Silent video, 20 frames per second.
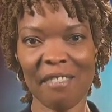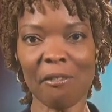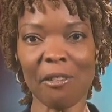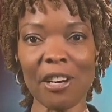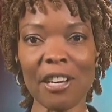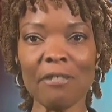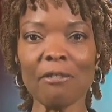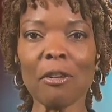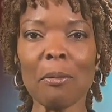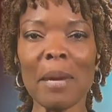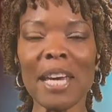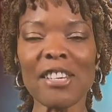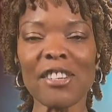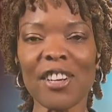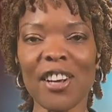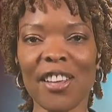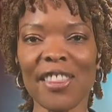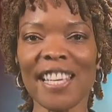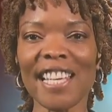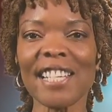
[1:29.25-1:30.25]
For
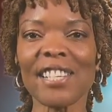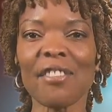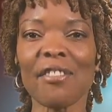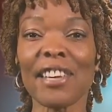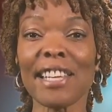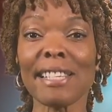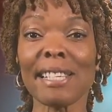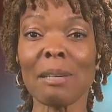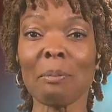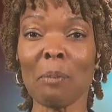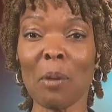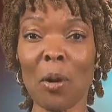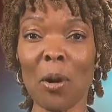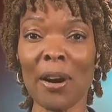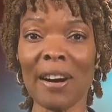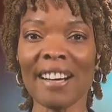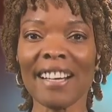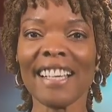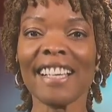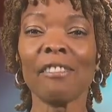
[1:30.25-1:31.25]
information on these events and
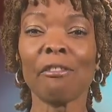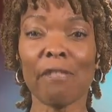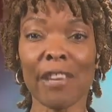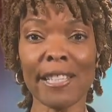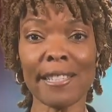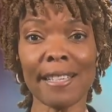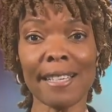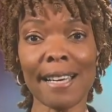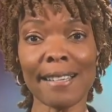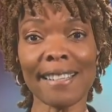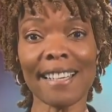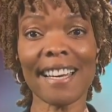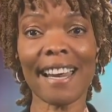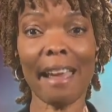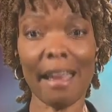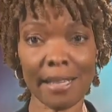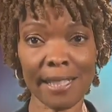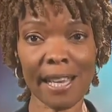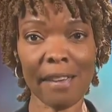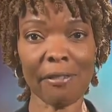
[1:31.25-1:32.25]
more, visit us at
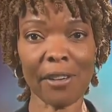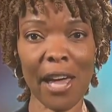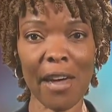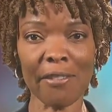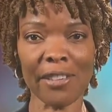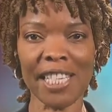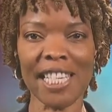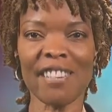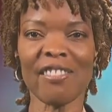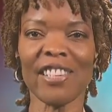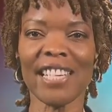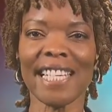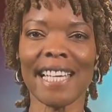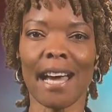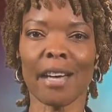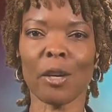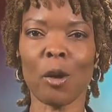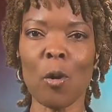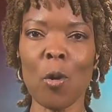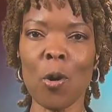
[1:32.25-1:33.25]

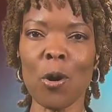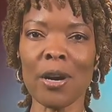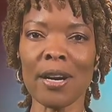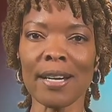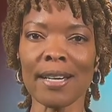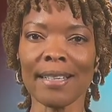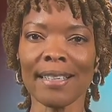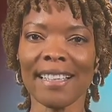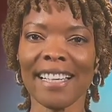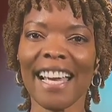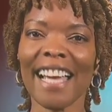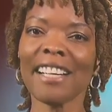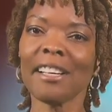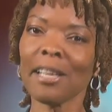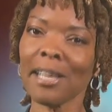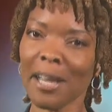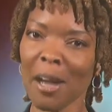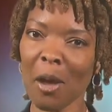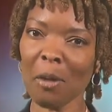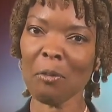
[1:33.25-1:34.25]
sfgovtv.org and
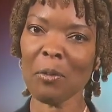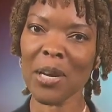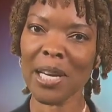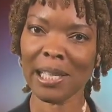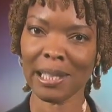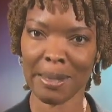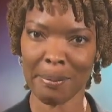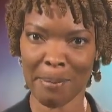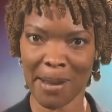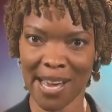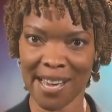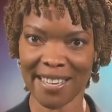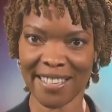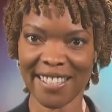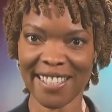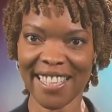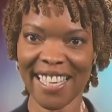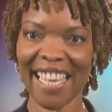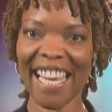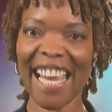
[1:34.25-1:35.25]
click on Weekly
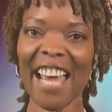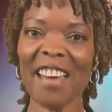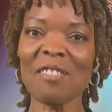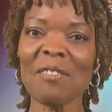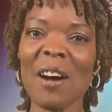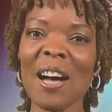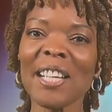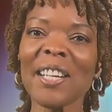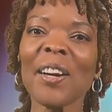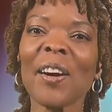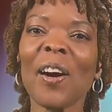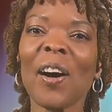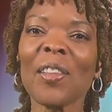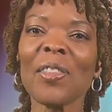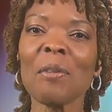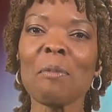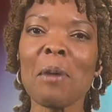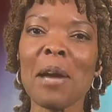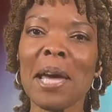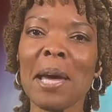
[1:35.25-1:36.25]
Buzz. And while you're
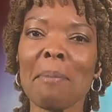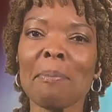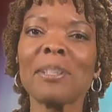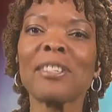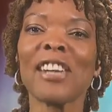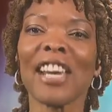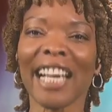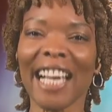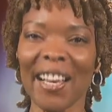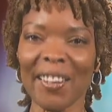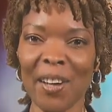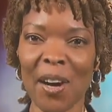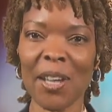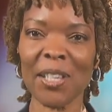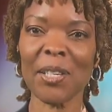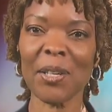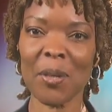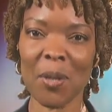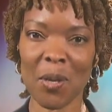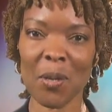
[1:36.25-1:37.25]
on the web, check out our
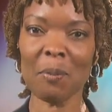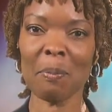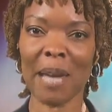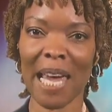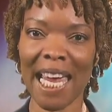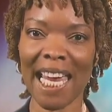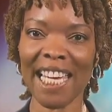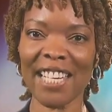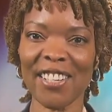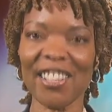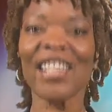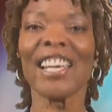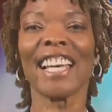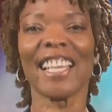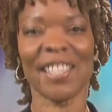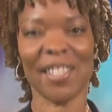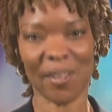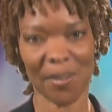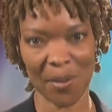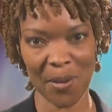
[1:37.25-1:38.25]
YouTube page
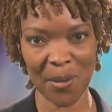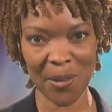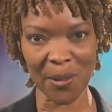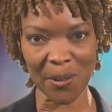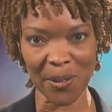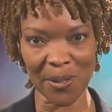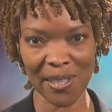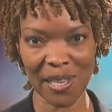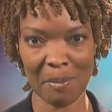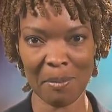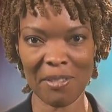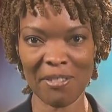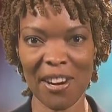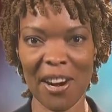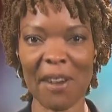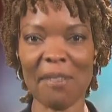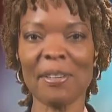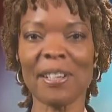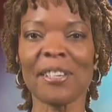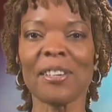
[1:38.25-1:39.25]
and scroll through some of
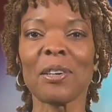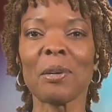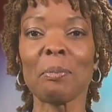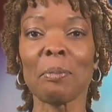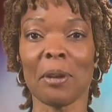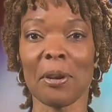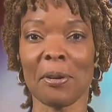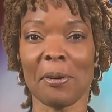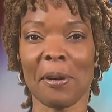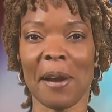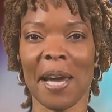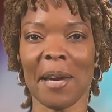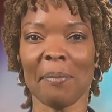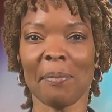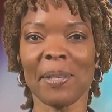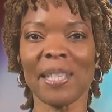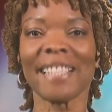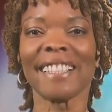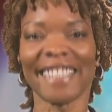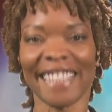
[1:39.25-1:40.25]
our original
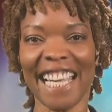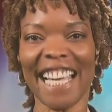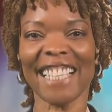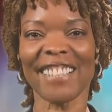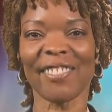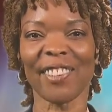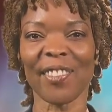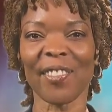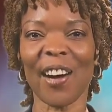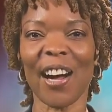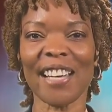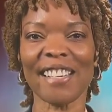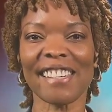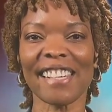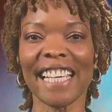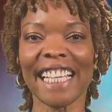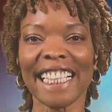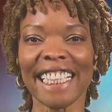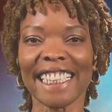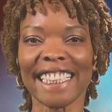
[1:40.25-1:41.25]
programs. Thanks for
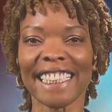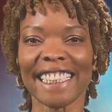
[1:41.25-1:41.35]
watching.